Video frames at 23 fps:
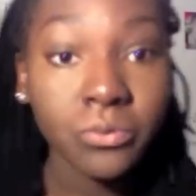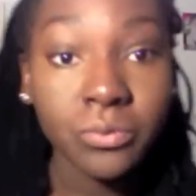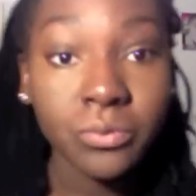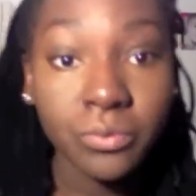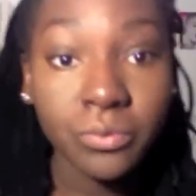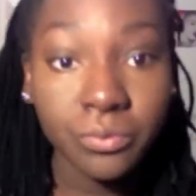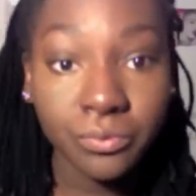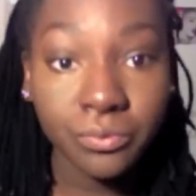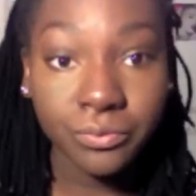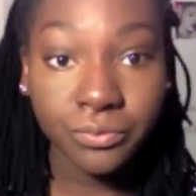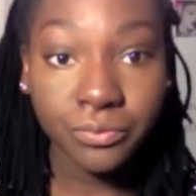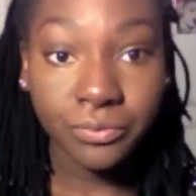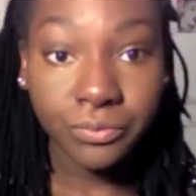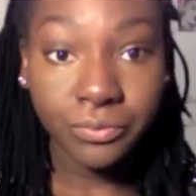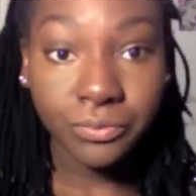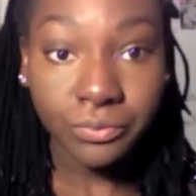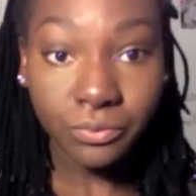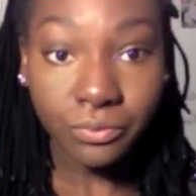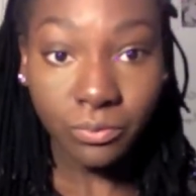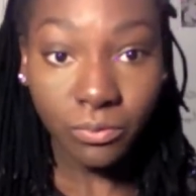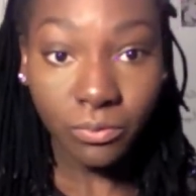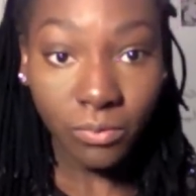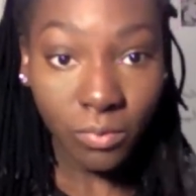
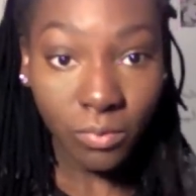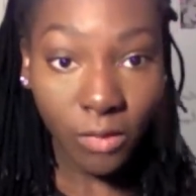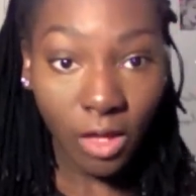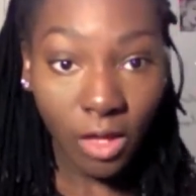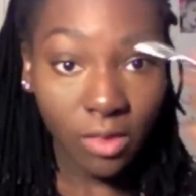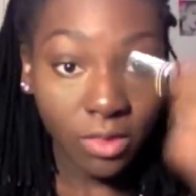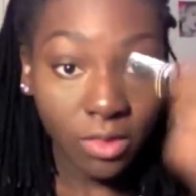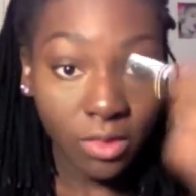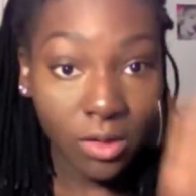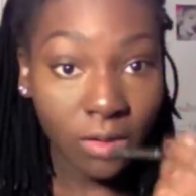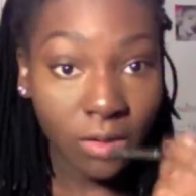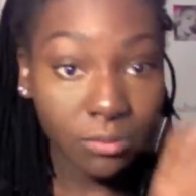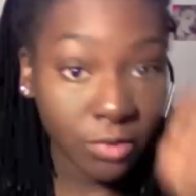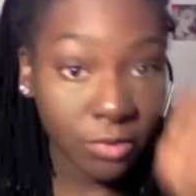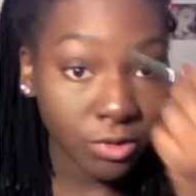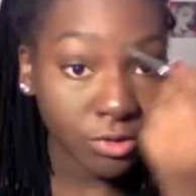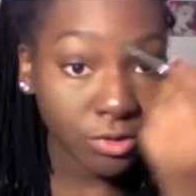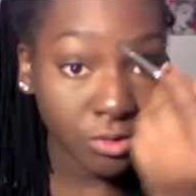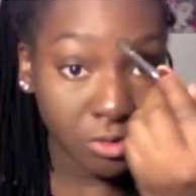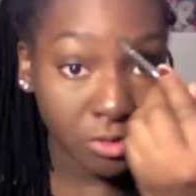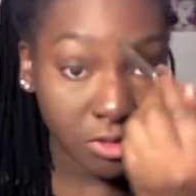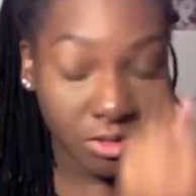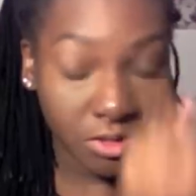And then I'm
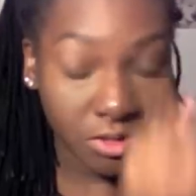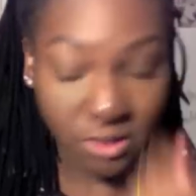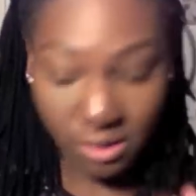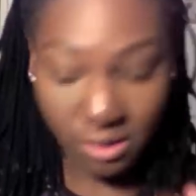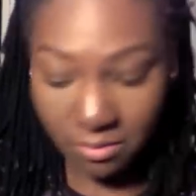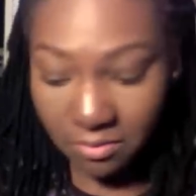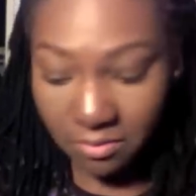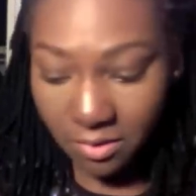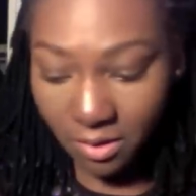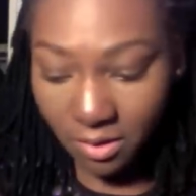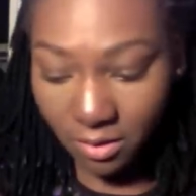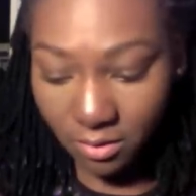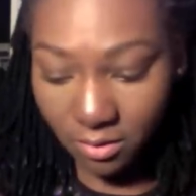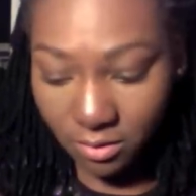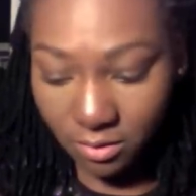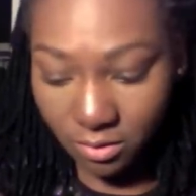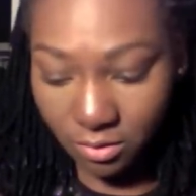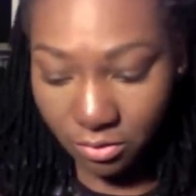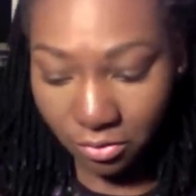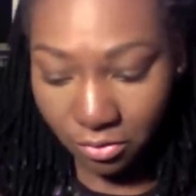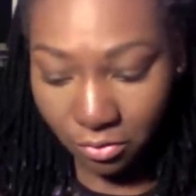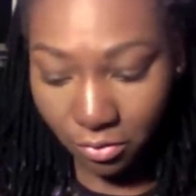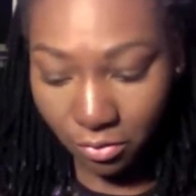gonna do the same thing
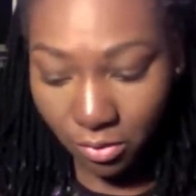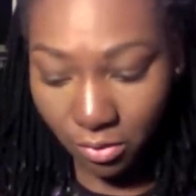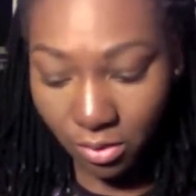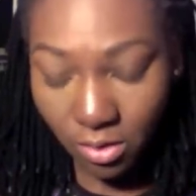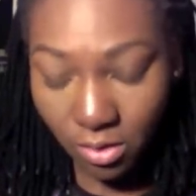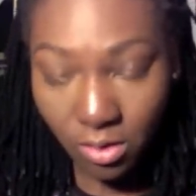to